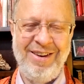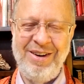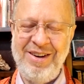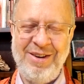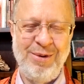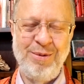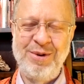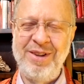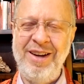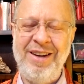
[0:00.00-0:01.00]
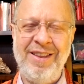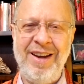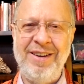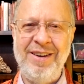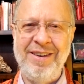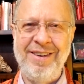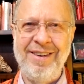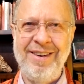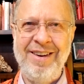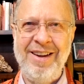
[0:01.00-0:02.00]
it's almost like that
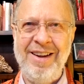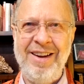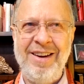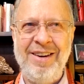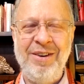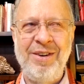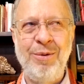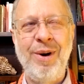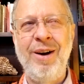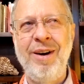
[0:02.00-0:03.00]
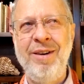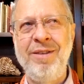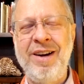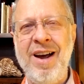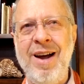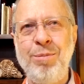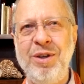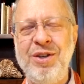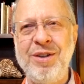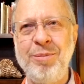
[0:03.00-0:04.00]
you say, wow, I've
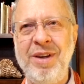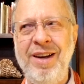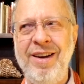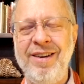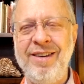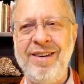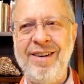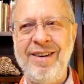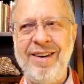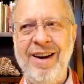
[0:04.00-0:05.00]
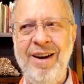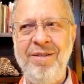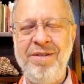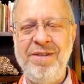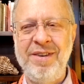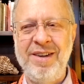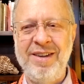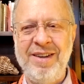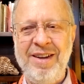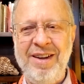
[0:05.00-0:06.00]
accomplished something. I
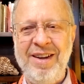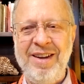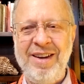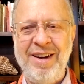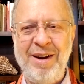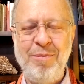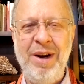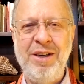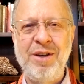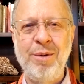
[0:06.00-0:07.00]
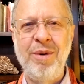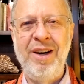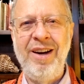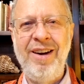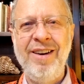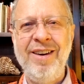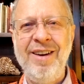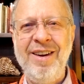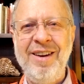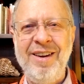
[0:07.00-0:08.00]
made somebody
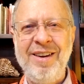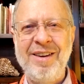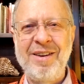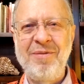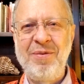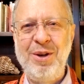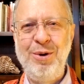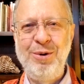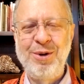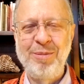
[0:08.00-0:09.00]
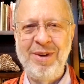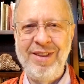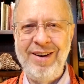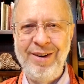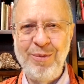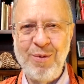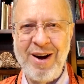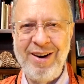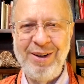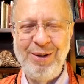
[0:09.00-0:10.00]
do something they didn't want
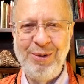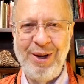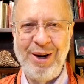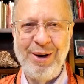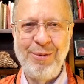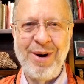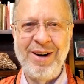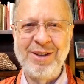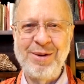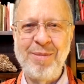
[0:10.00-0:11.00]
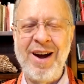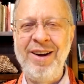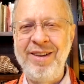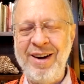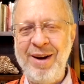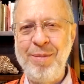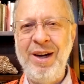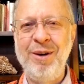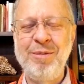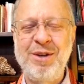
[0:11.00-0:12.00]
to do. They didn't want to smile, and I made
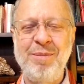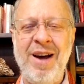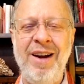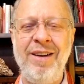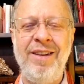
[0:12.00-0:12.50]
them smile.